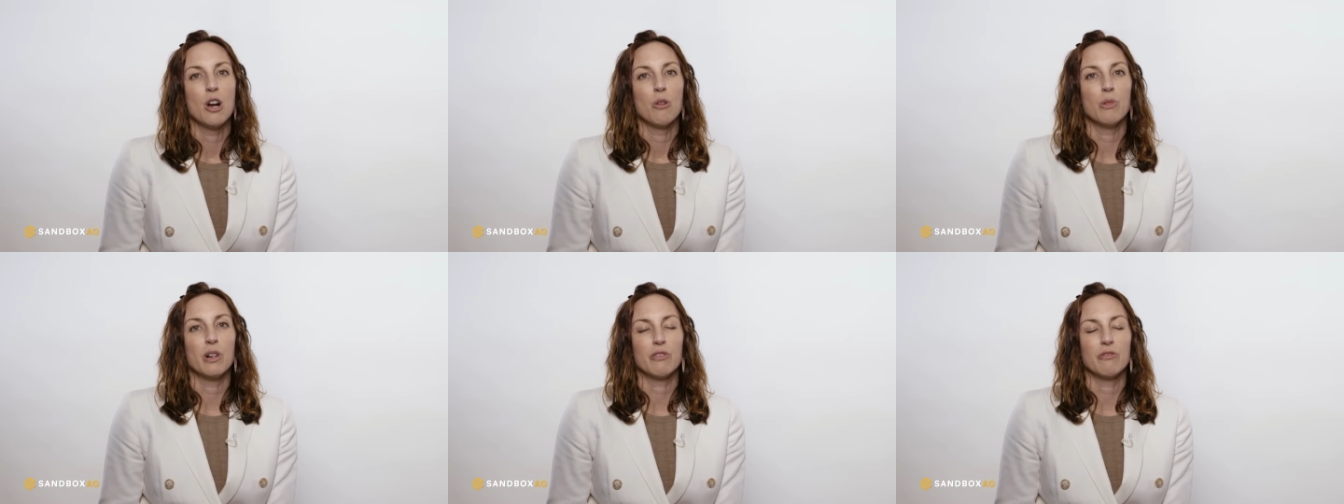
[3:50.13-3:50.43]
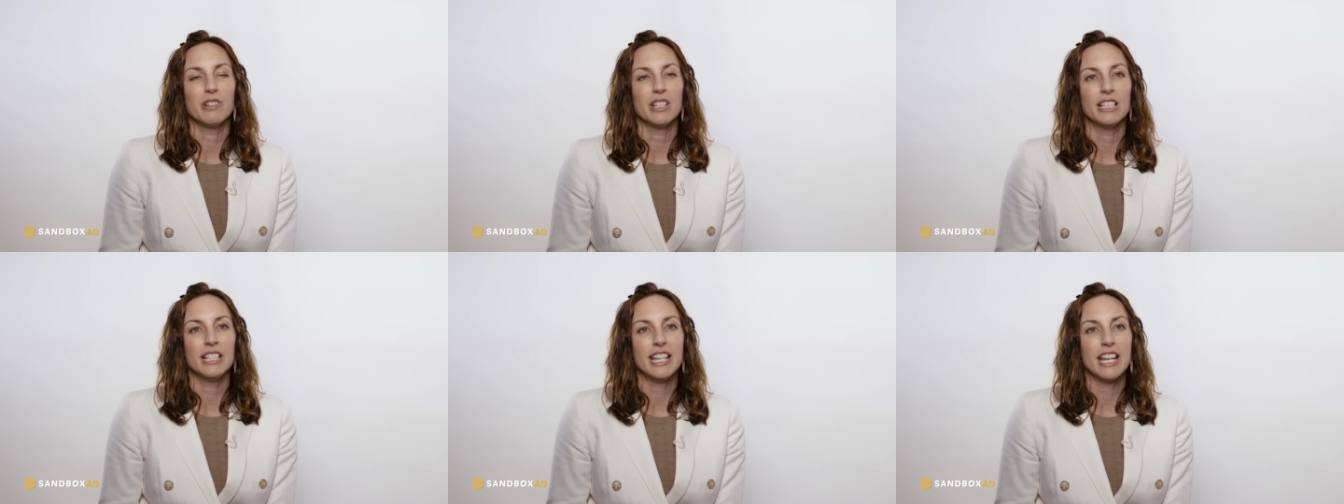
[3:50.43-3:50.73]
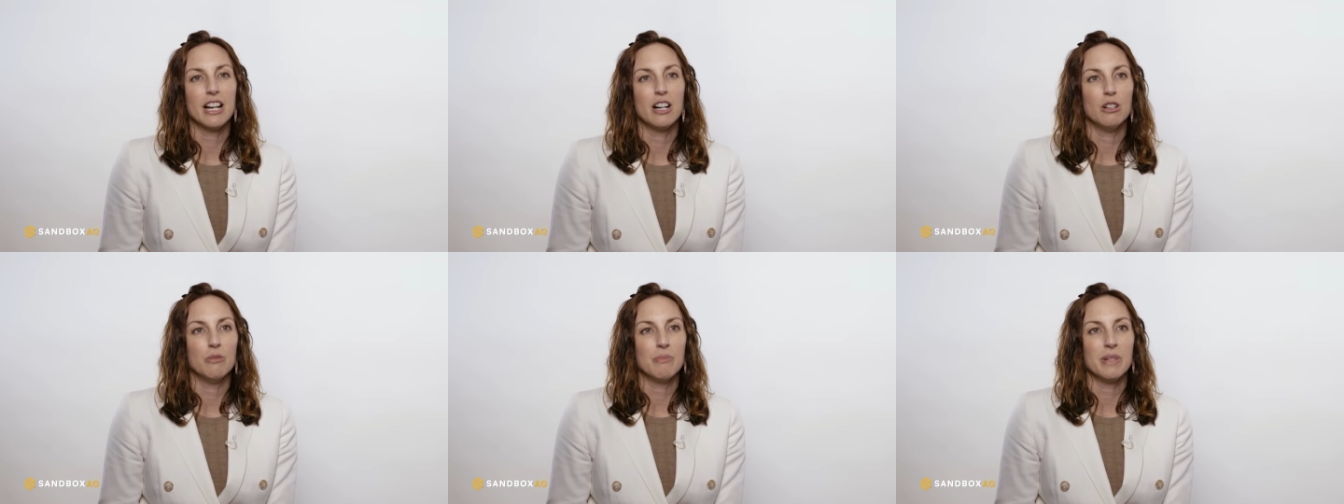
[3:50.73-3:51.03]
What really
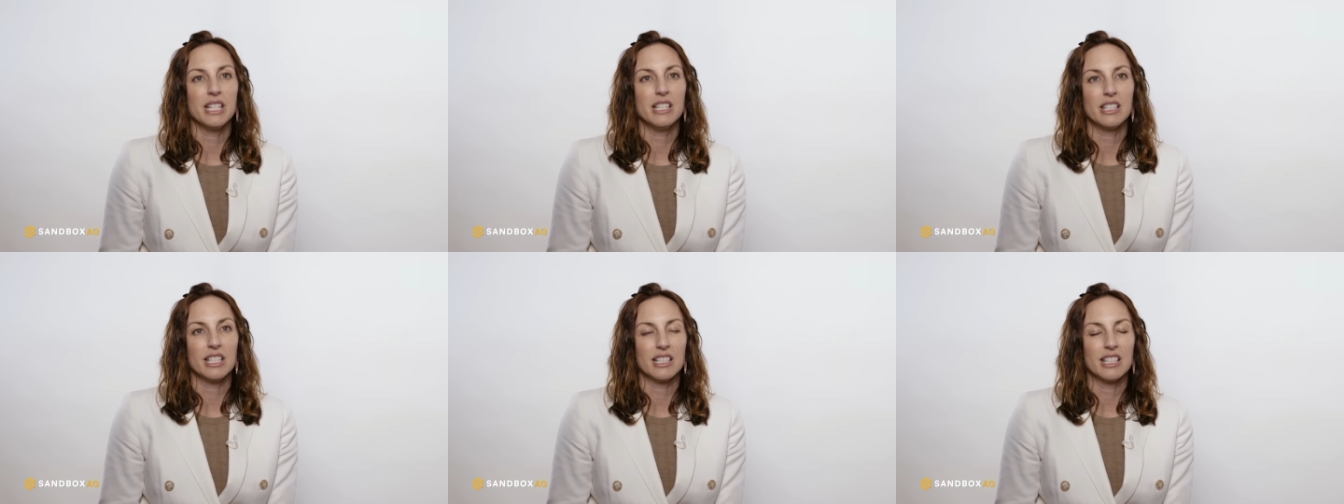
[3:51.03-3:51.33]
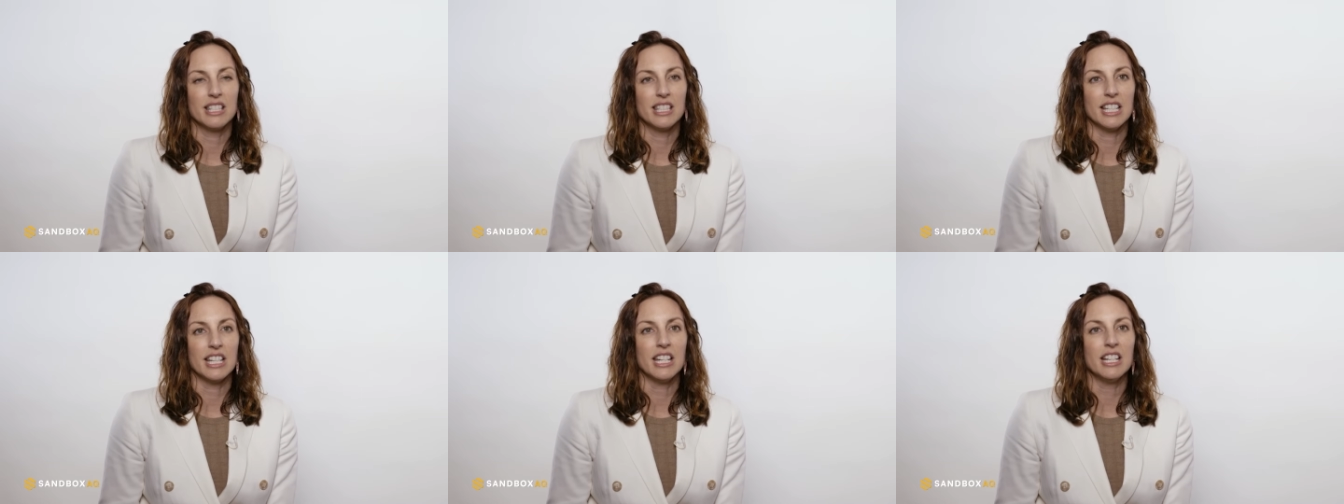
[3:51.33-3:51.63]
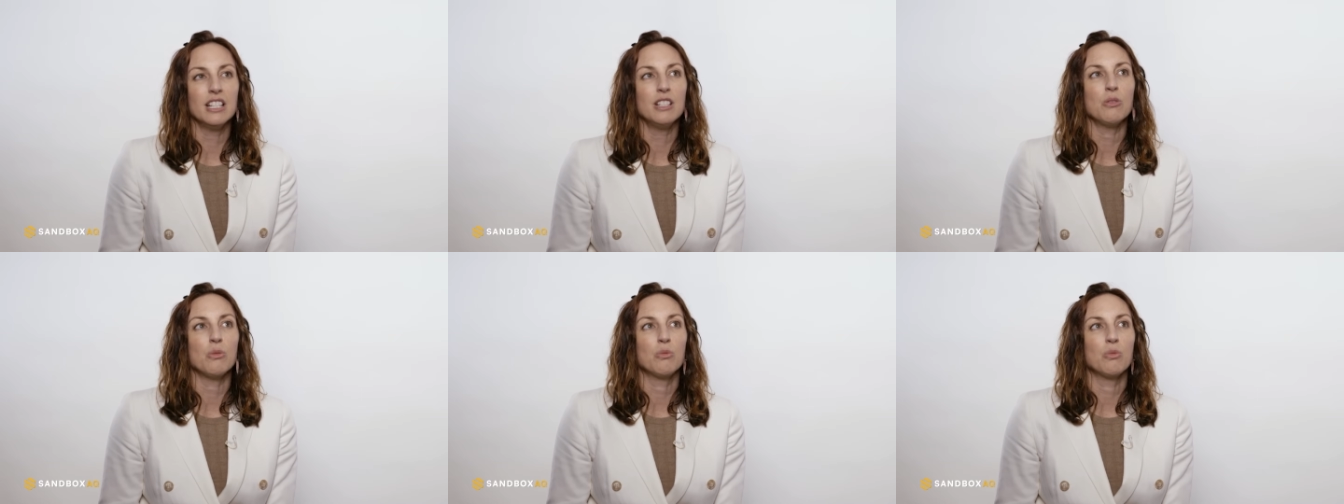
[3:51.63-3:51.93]
helped me
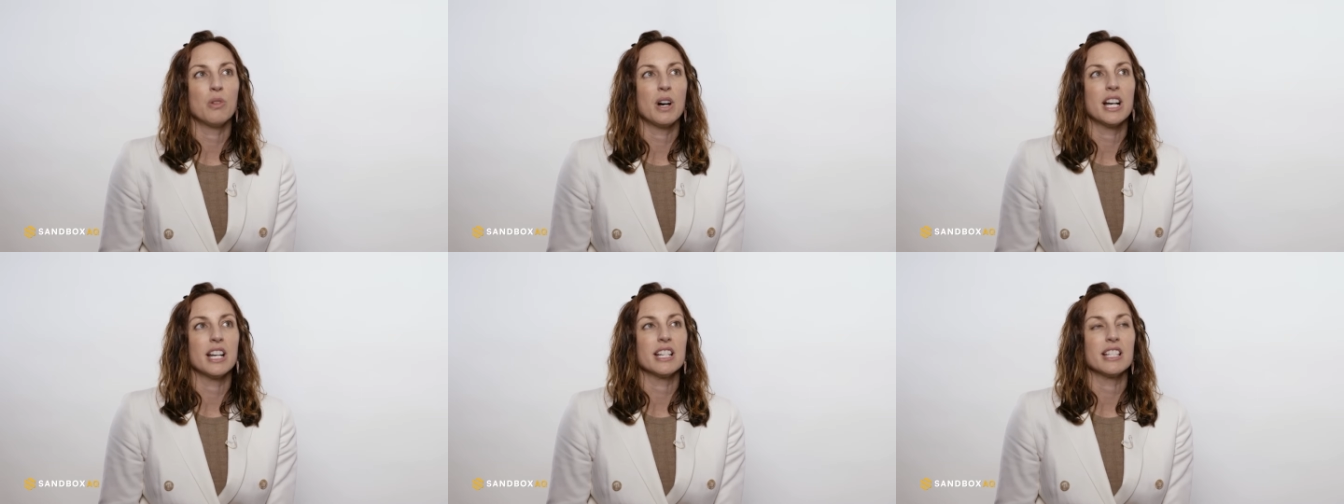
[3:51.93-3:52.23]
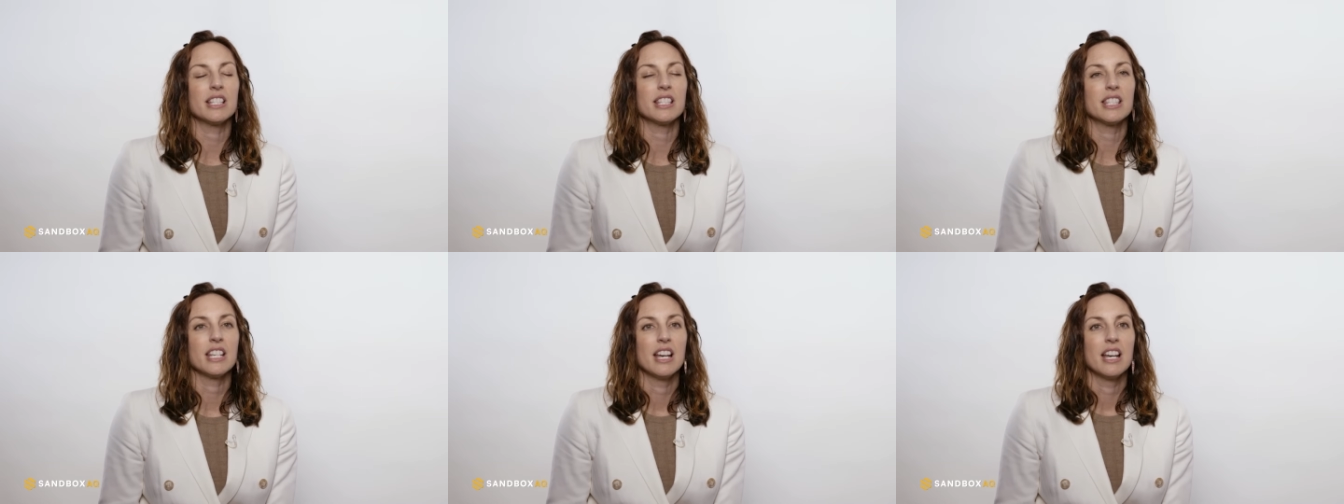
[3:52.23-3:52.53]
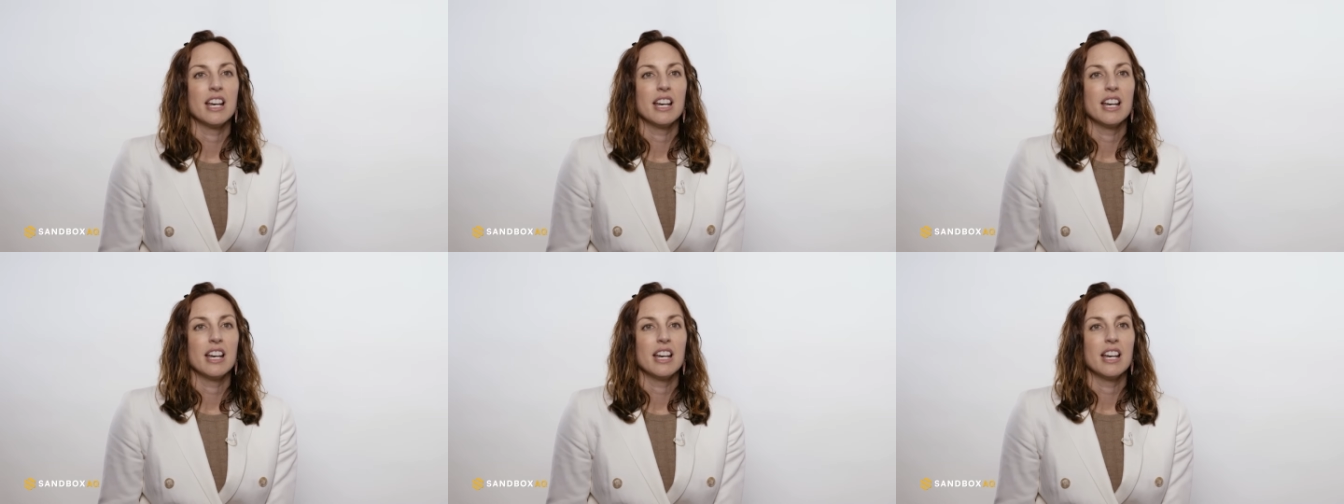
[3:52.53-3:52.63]
succeed was